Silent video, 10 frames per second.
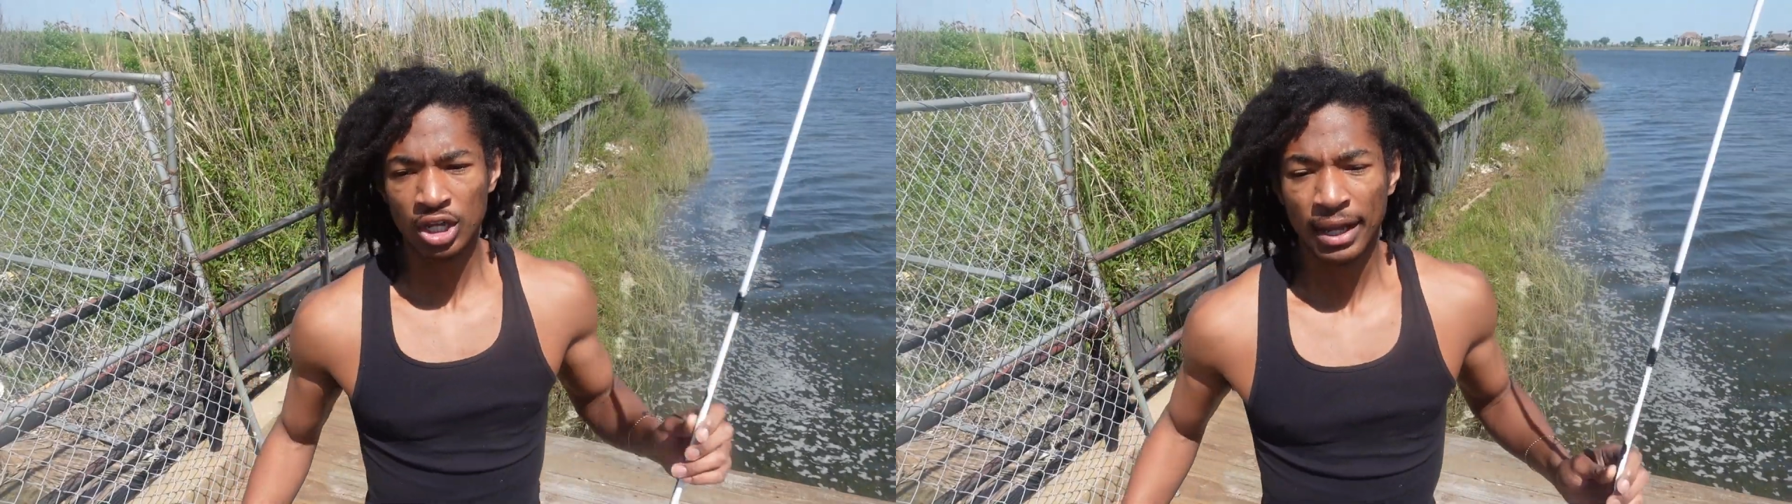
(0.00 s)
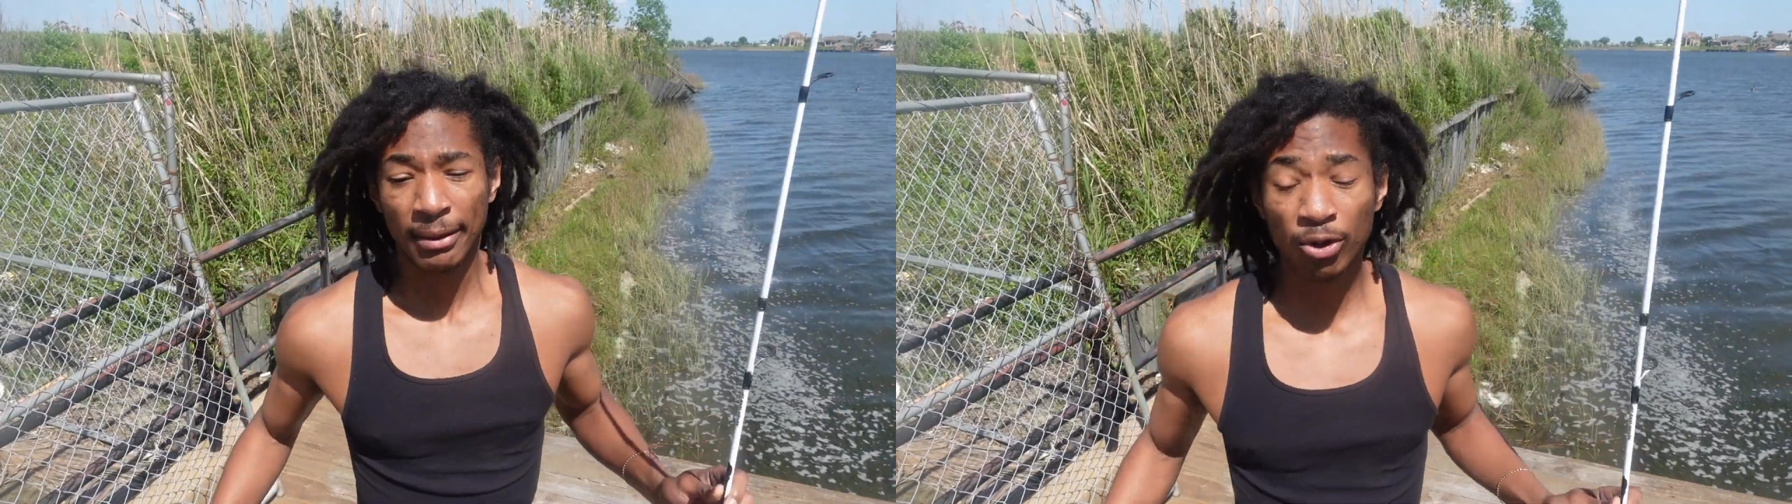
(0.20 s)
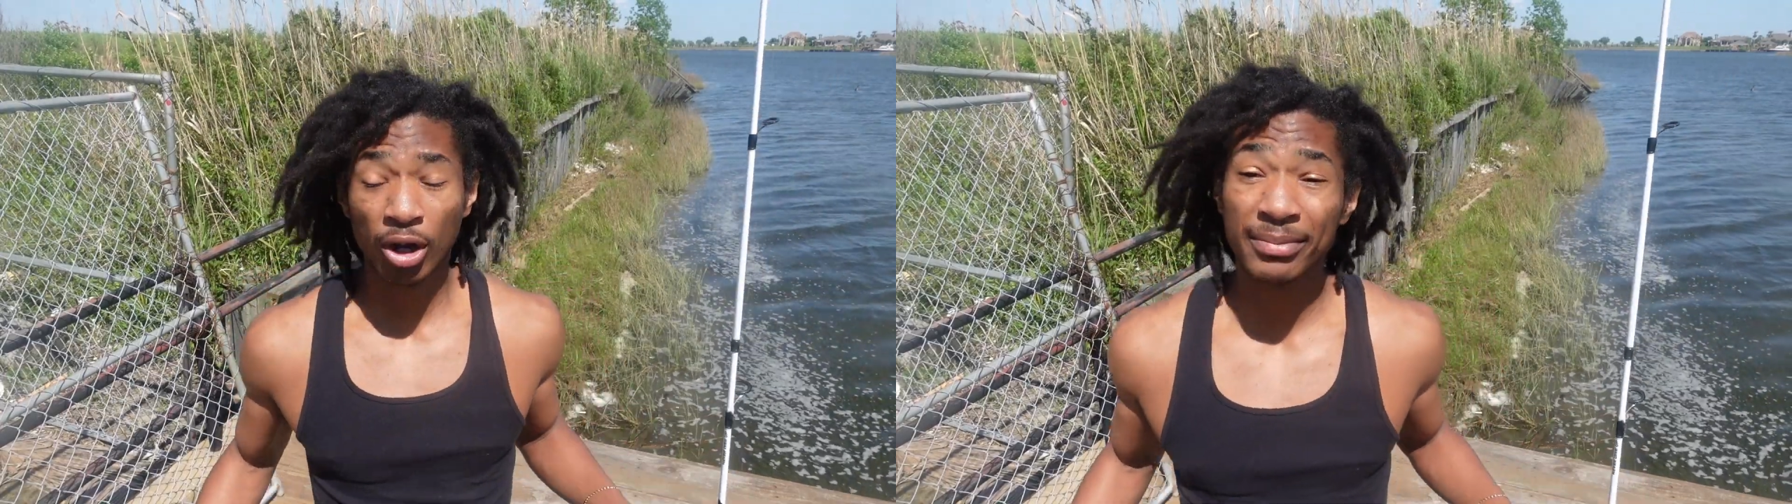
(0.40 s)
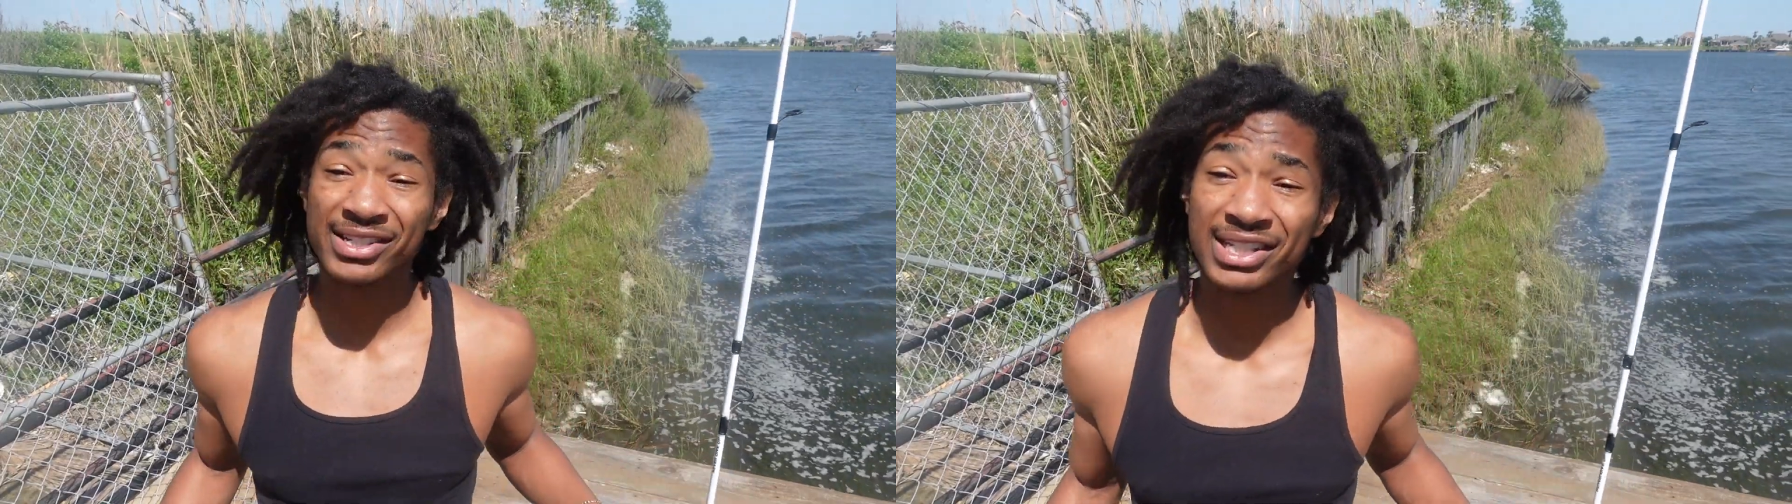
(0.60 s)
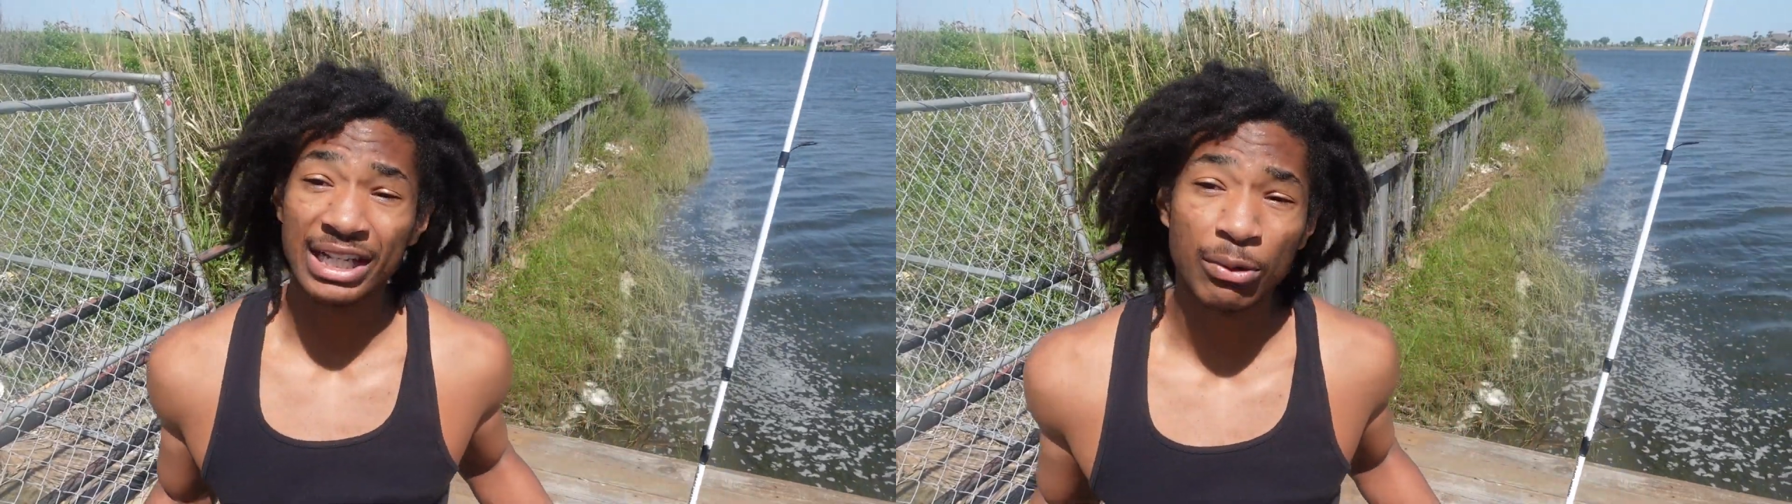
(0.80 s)
and we're gonna be
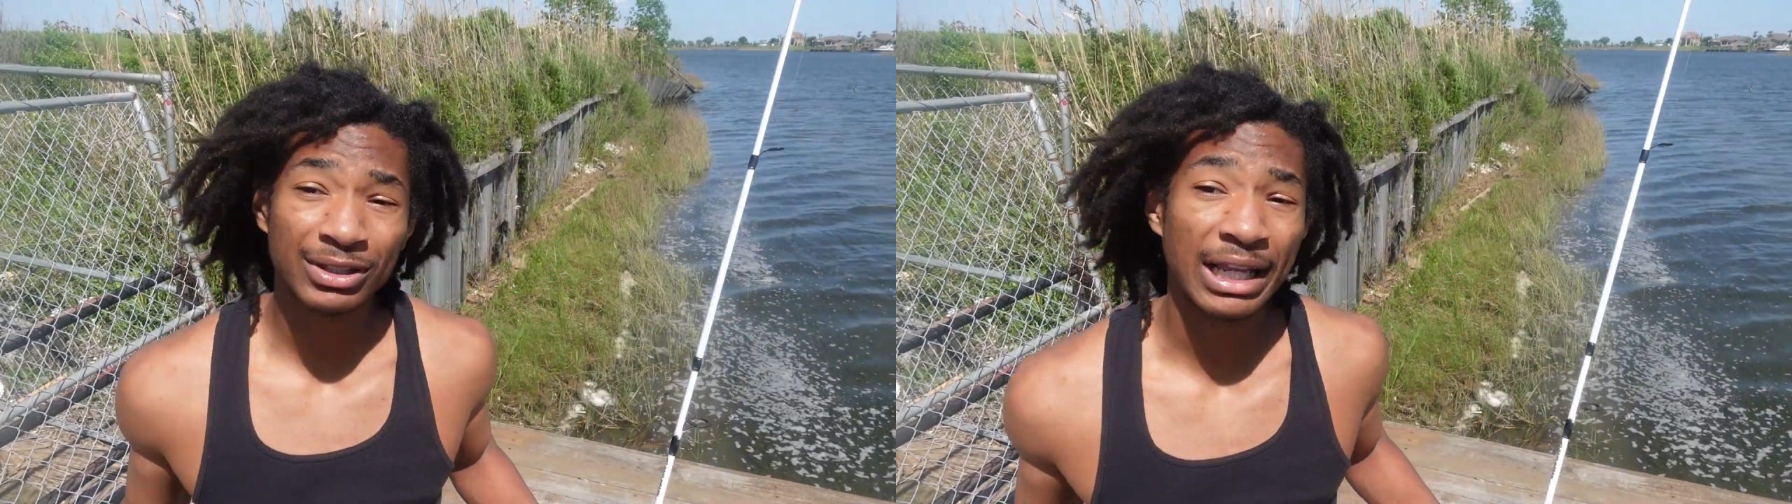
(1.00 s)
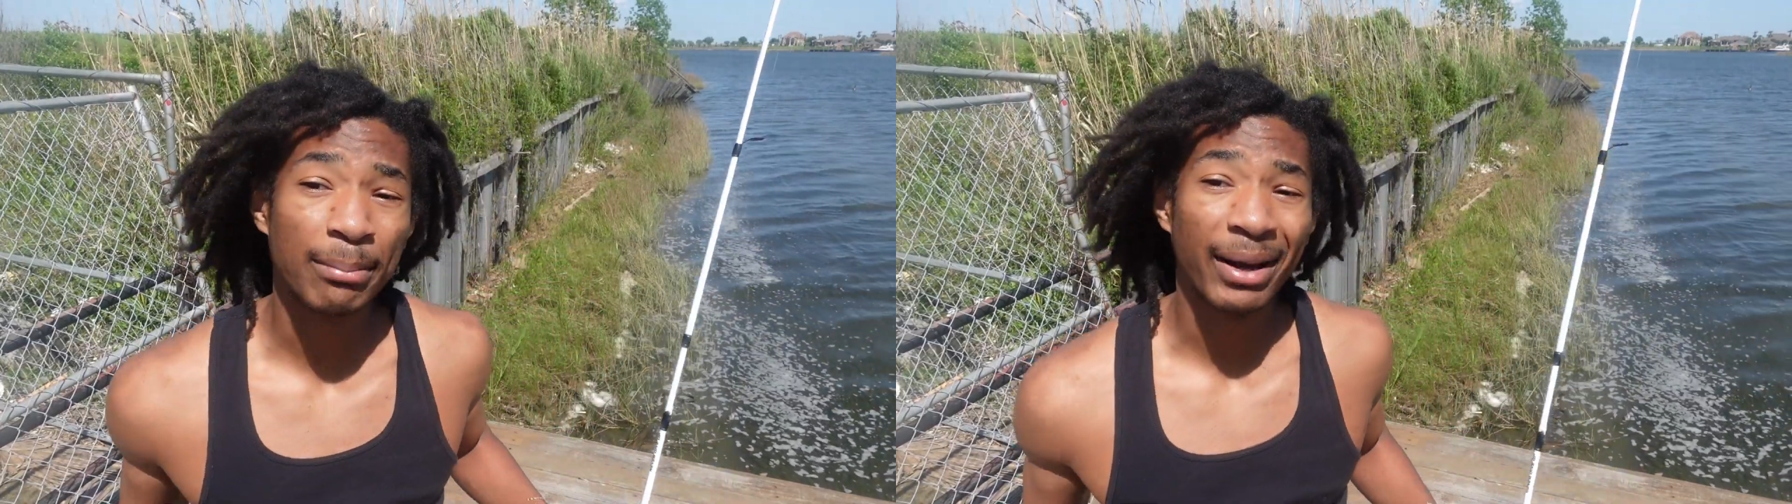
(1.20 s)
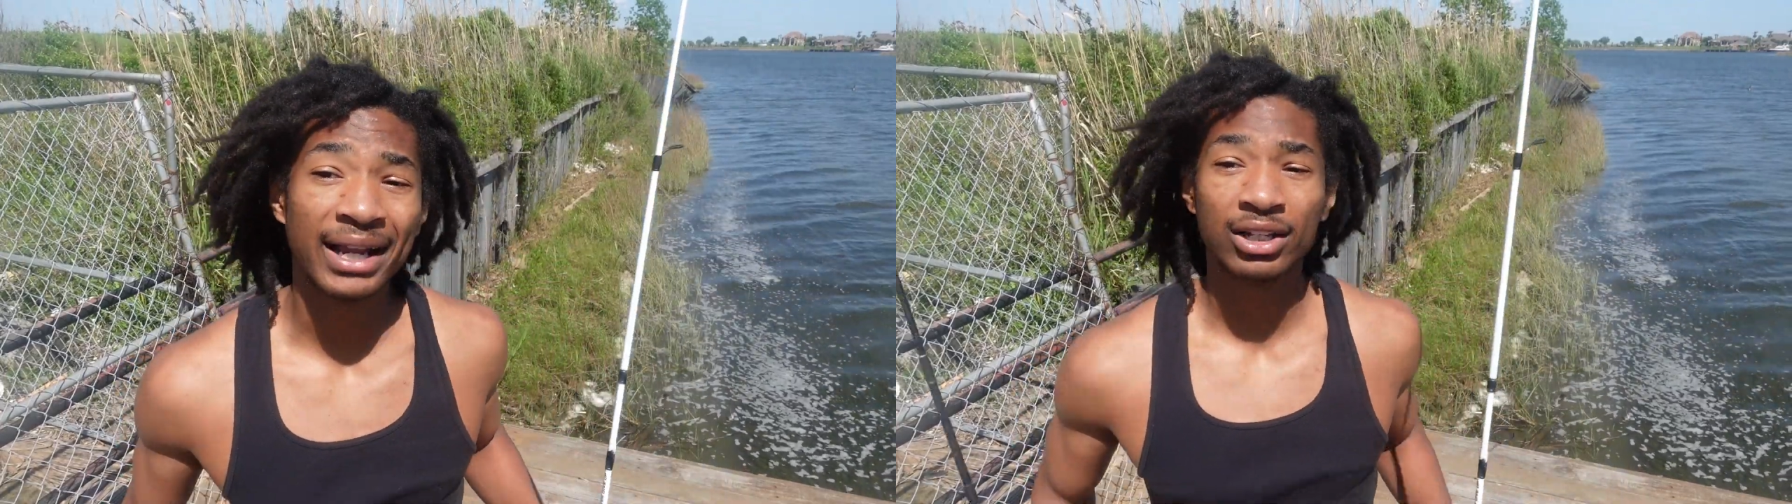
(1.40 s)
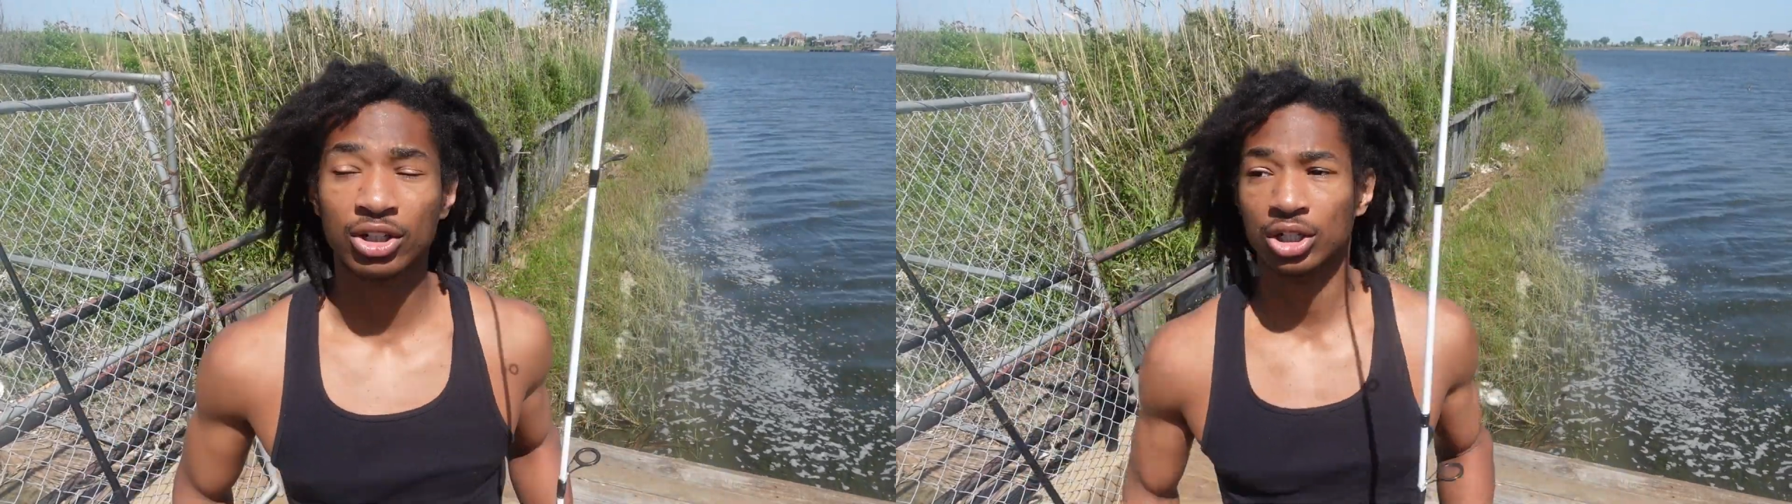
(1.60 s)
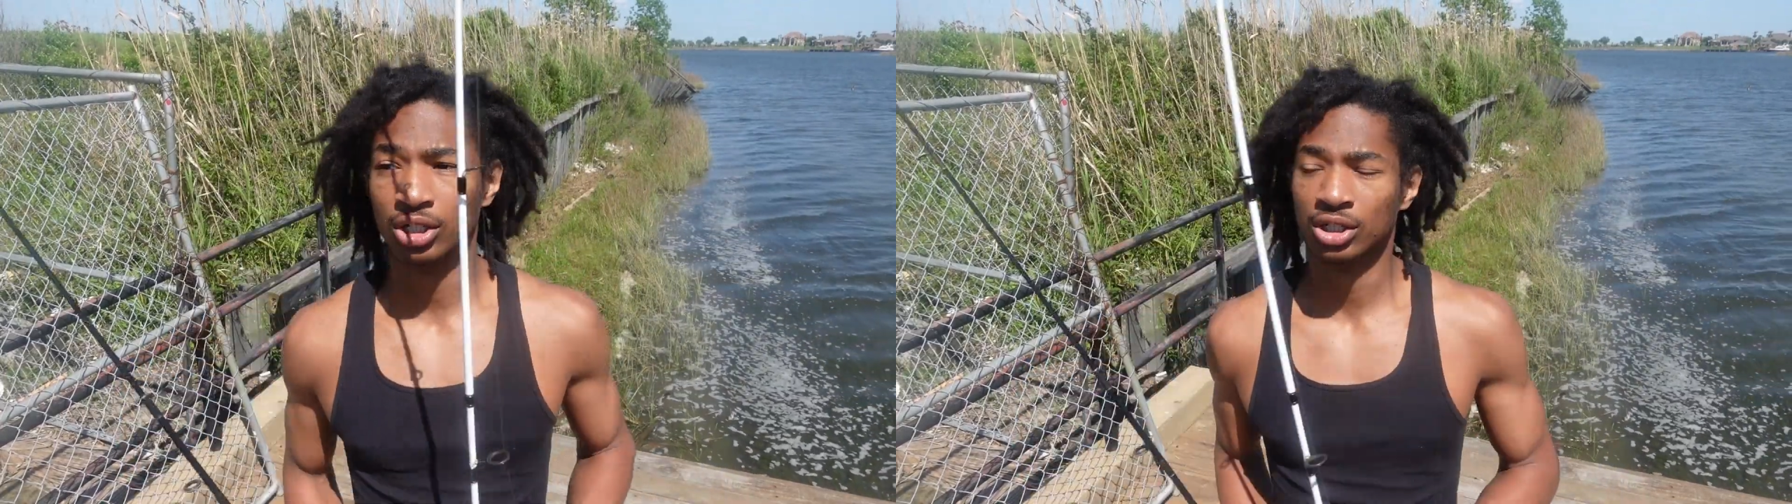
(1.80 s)
seeing what they biting
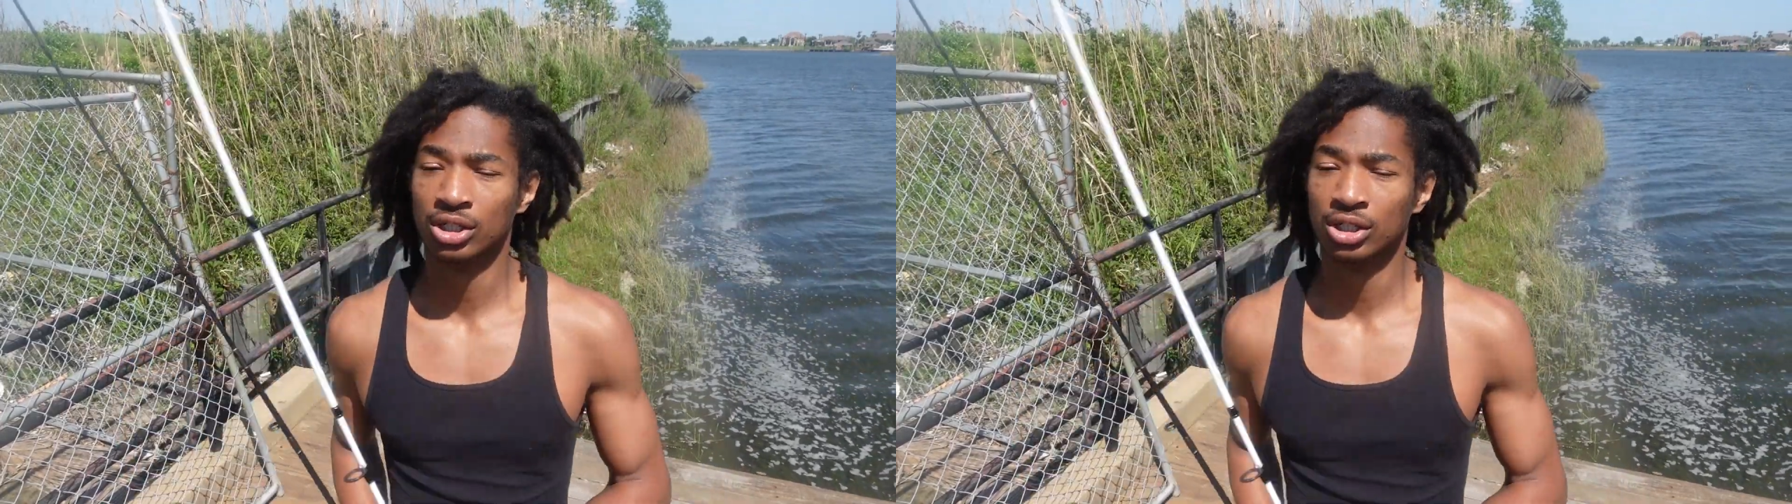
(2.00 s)
on.